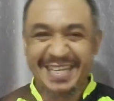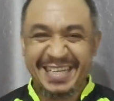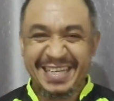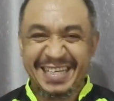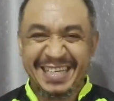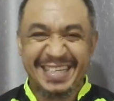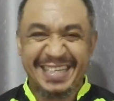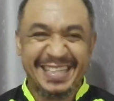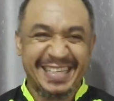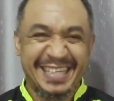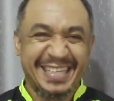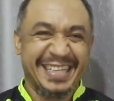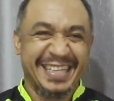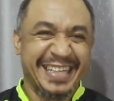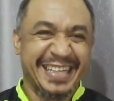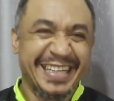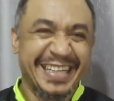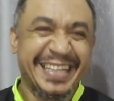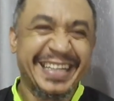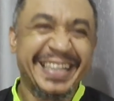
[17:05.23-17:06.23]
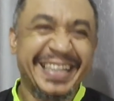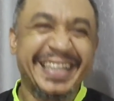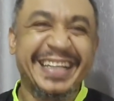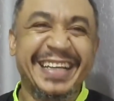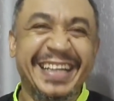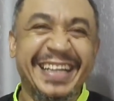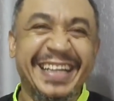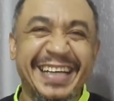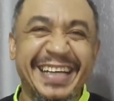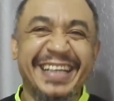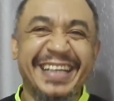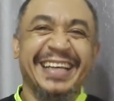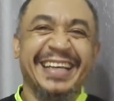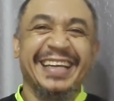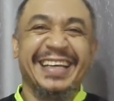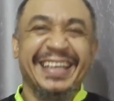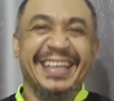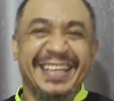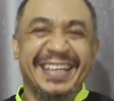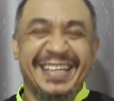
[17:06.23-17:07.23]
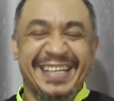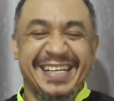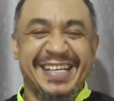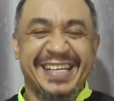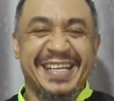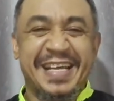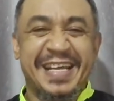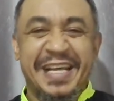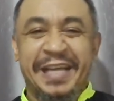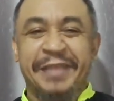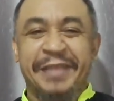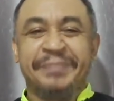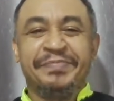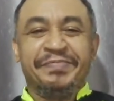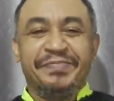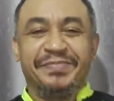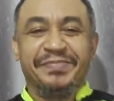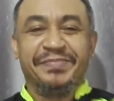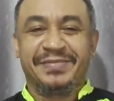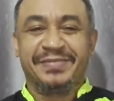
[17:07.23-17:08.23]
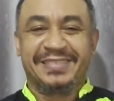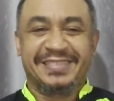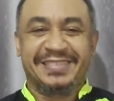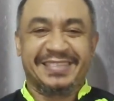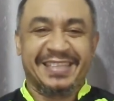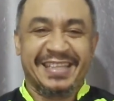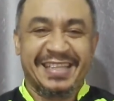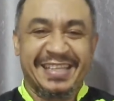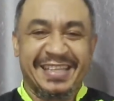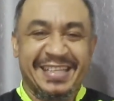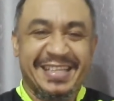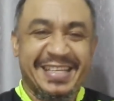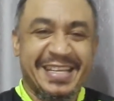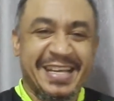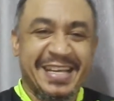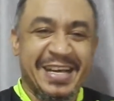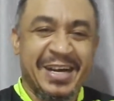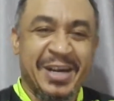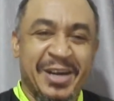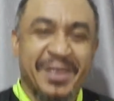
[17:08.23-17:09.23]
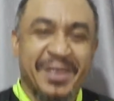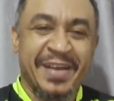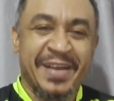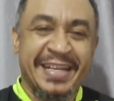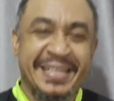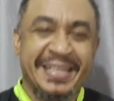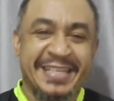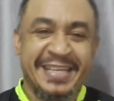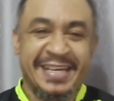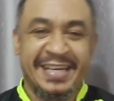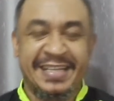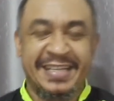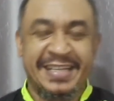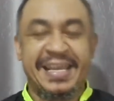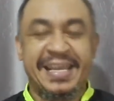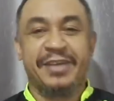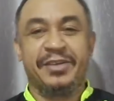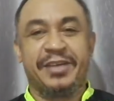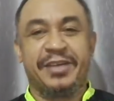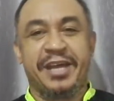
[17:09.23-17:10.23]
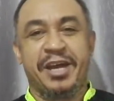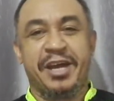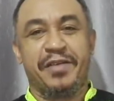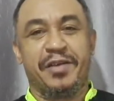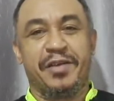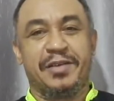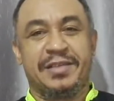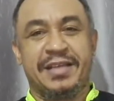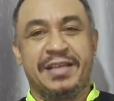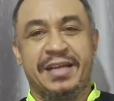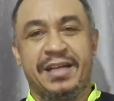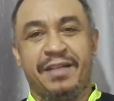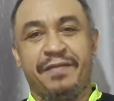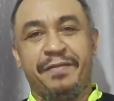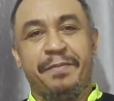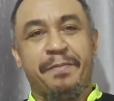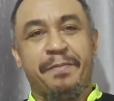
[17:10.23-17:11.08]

my God, I can't fight it. Have a good night, Daddy. All right, dear. Take good care of yourself.